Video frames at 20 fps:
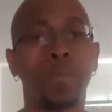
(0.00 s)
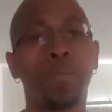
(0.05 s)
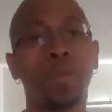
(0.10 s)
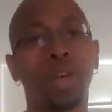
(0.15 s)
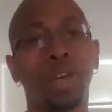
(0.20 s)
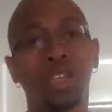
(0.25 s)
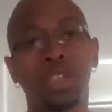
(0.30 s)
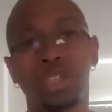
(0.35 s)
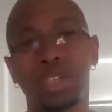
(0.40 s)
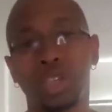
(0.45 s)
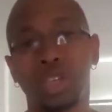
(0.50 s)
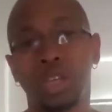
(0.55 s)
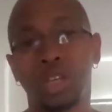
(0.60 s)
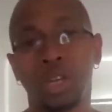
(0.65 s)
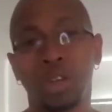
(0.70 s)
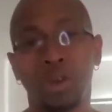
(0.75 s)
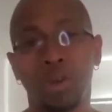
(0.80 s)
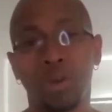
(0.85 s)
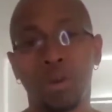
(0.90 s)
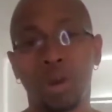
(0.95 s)
blood sugar
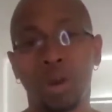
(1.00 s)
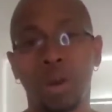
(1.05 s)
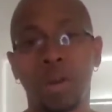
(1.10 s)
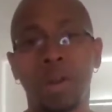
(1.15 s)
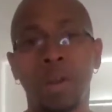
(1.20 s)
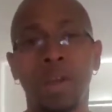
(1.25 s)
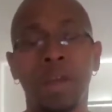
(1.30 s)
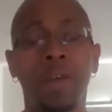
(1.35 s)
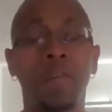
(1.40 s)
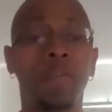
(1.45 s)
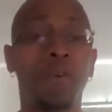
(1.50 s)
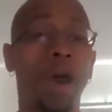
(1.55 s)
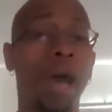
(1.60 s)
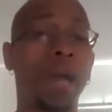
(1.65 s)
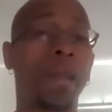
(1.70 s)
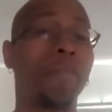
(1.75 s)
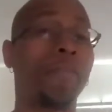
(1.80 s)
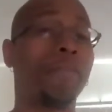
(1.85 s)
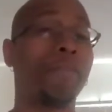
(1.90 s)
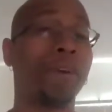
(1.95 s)
in order so
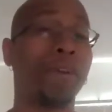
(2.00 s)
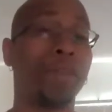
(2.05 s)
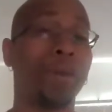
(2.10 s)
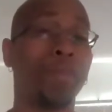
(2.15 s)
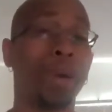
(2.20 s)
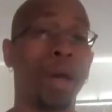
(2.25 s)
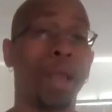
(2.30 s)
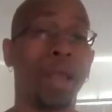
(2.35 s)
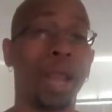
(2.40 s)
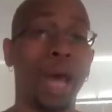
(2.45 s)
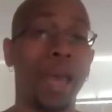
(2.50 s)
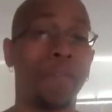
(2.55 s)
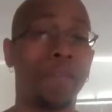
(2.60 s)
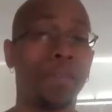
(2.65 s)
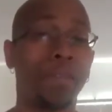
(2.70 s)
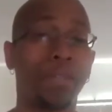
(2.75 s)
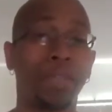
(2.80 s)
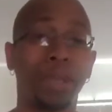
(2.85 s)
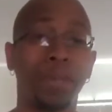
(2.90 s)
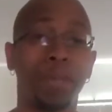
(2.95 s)
I can further my life
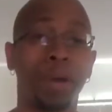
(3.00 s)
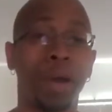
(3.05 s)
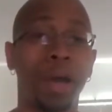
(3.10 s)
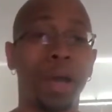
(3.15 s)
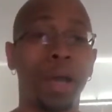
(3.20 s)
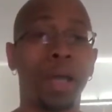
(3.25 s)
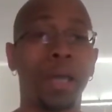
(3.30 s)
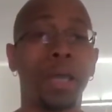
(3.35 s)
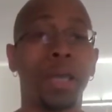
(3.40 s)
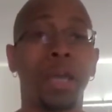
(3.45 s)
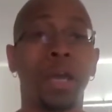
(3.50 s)
to see my